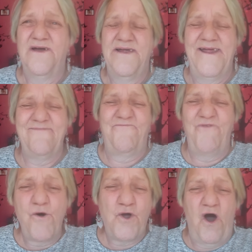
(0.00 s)
Now,
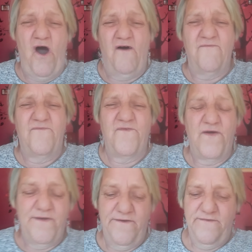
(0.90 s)
fuck off.
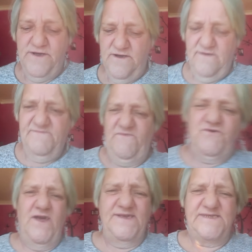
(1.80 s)

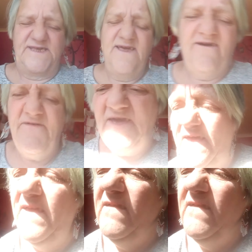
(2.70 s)
Fucking sick of it.